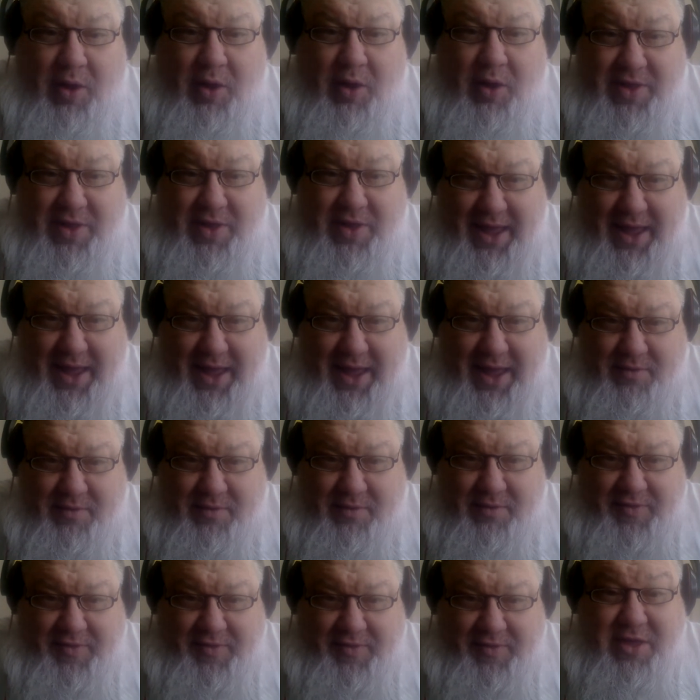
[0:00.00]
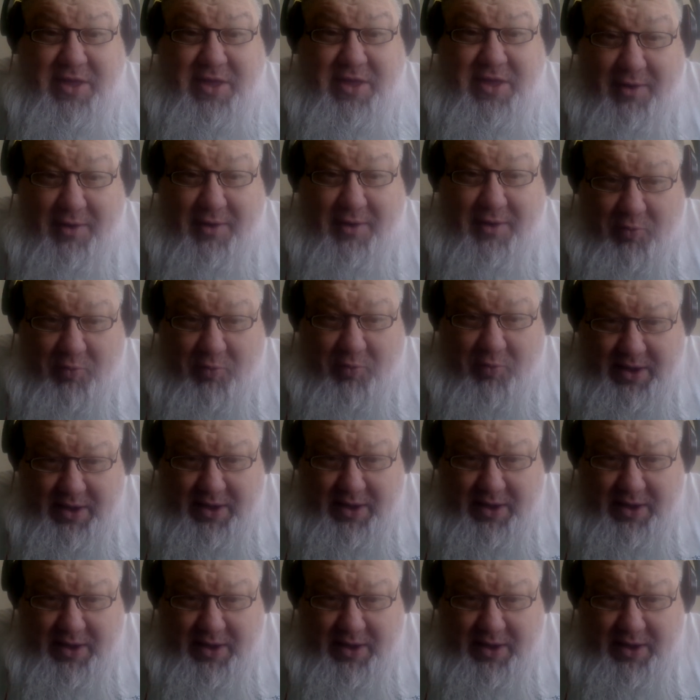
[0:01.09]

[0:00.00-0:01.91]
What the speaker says: Okay, thank you everyone.